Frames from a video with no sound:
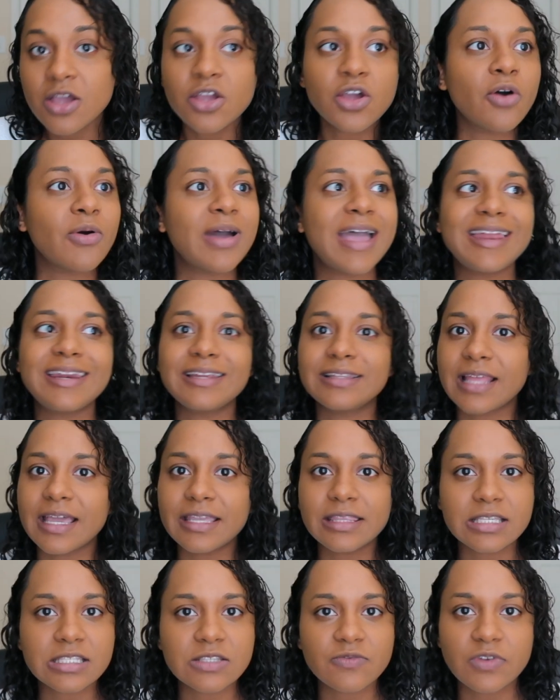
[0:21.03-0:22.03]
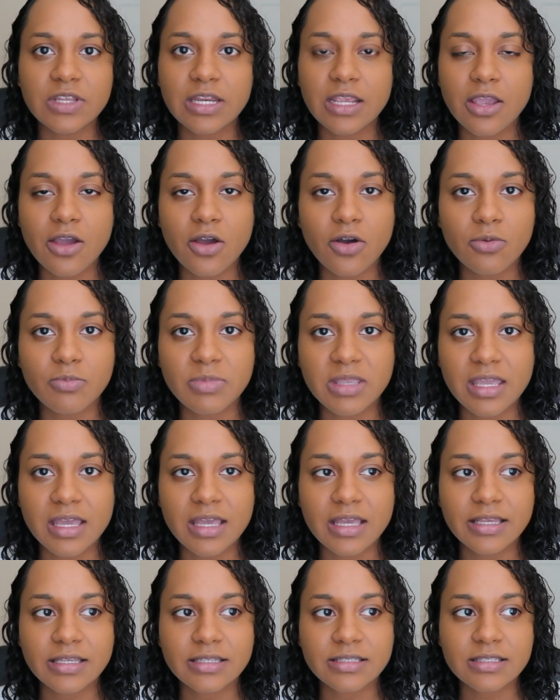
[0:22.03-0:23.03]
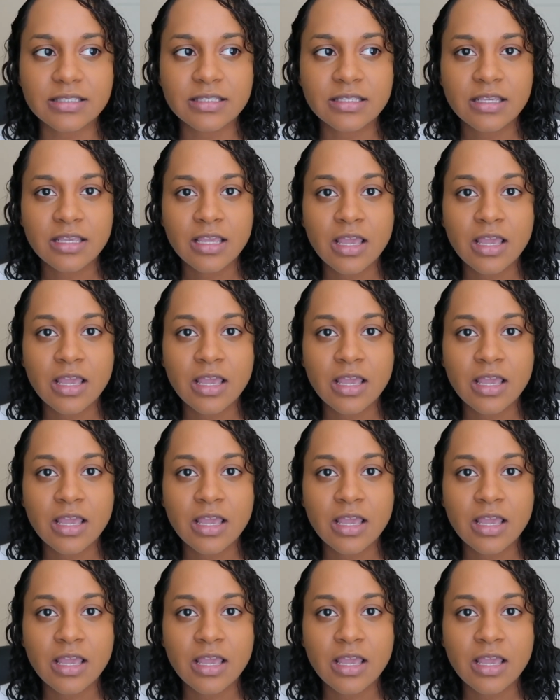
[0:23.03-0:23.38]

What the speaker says: Go ahead and like this video because